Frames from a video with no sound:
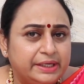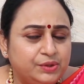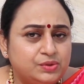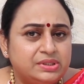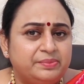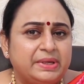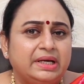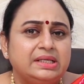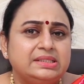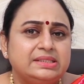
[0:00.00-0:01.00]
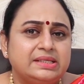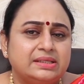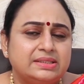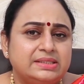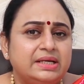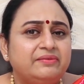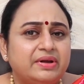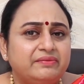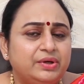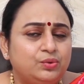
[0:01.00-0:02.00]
reduce the pregnancy success rate when we